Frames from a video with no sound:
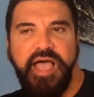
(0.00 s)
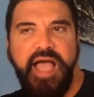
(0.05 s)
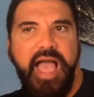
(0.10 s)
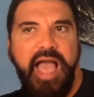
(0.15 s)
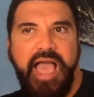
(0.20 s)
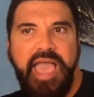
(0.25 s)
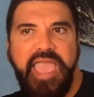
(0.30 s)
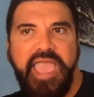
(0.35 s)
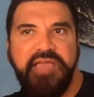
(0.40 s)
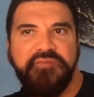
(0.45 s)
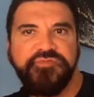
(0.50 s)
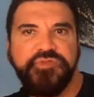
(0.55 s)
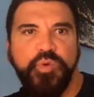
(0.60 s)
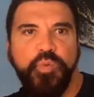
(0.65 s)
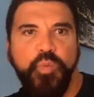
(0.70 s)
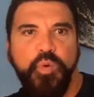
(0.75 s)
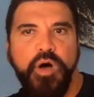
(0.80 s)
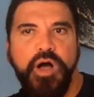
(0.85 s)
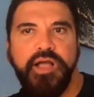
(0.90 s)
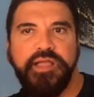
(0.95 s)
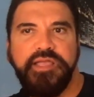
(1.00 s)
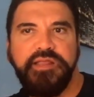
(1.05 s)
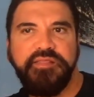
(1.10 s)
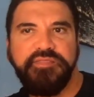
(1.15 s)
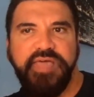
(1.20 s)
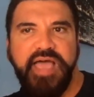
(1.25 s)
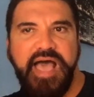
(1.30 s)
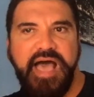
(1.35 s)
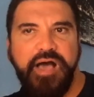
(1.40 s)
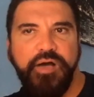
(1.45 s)
I have to walk into
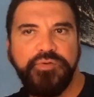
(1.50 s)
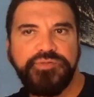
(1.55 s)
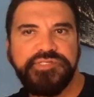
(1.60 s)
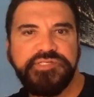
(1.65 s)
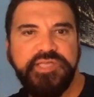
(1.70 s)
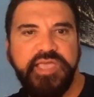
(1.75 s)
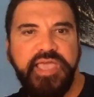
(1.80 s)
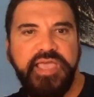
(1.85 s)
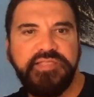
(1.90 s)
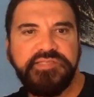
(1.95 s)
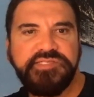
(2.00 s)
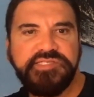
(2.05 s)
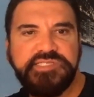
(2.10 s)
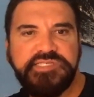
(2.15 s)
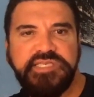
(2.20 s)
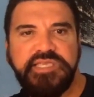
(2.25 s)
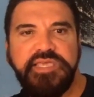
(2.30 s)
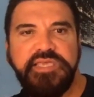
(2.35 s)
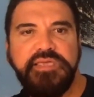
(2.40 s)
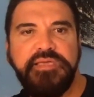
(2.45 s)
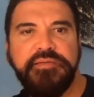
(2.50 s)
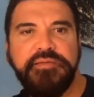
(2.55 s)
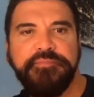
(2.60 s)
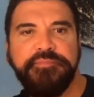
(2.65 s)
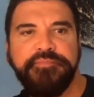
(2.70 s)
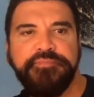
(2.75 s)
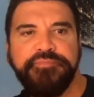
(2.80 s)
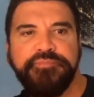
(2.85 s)
the house and see